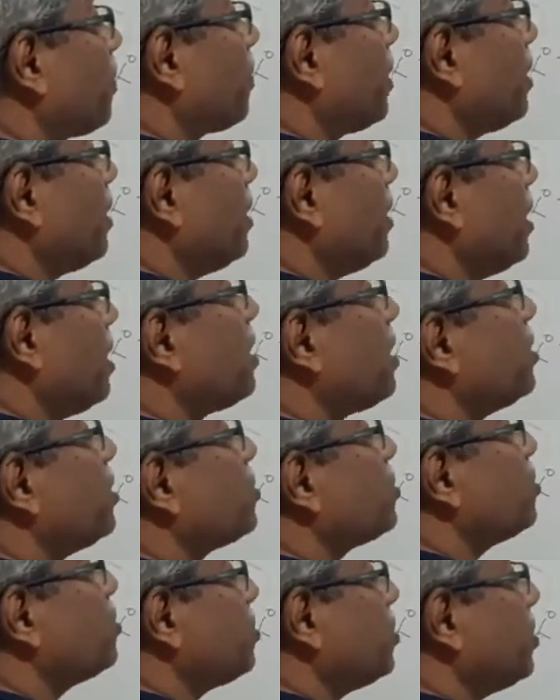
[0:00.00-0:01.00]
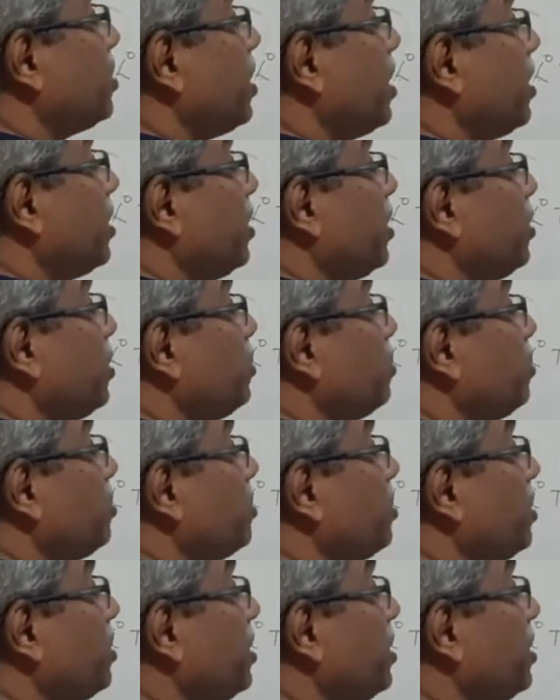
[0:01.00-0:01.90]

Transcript: L raised to C into T